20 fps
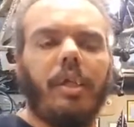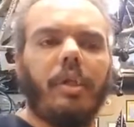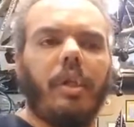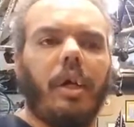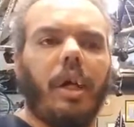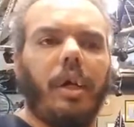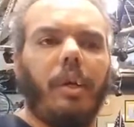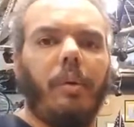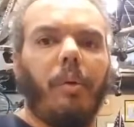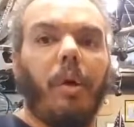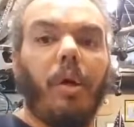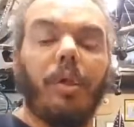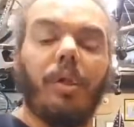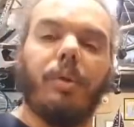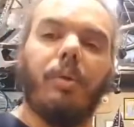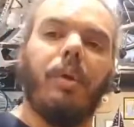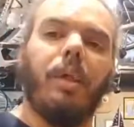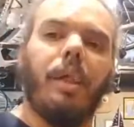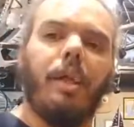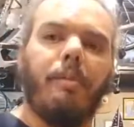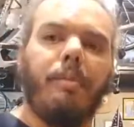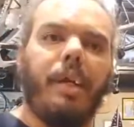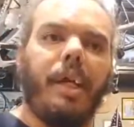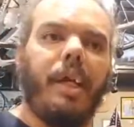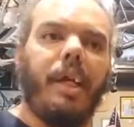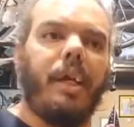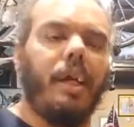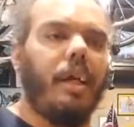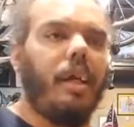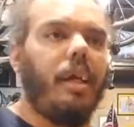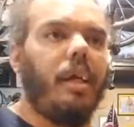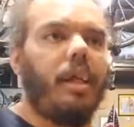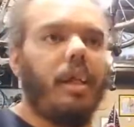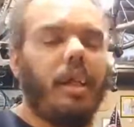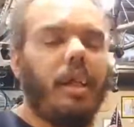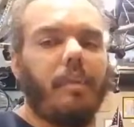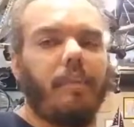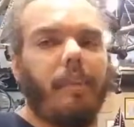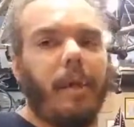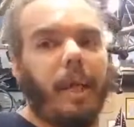to try to also eliminate
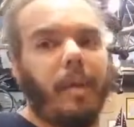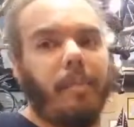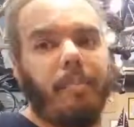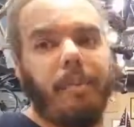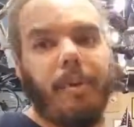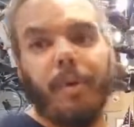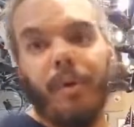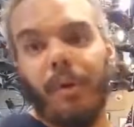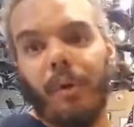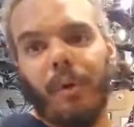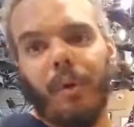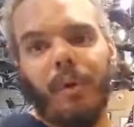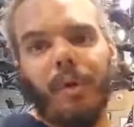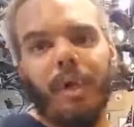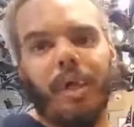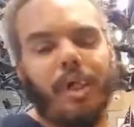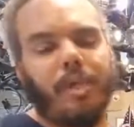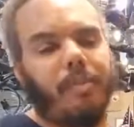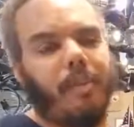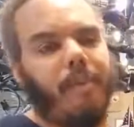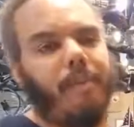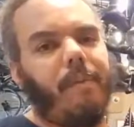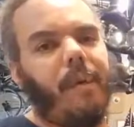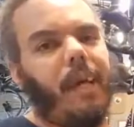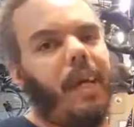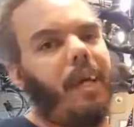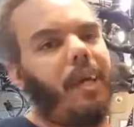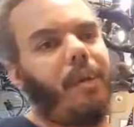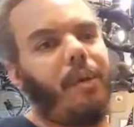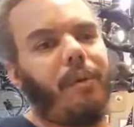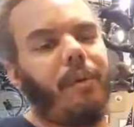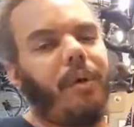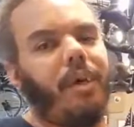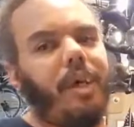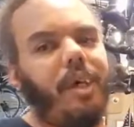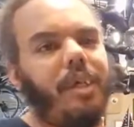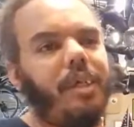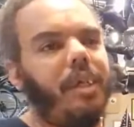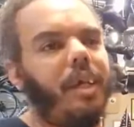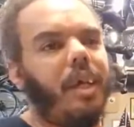my computer noise, my fan
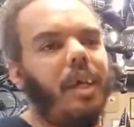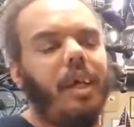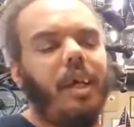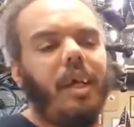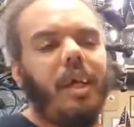noise.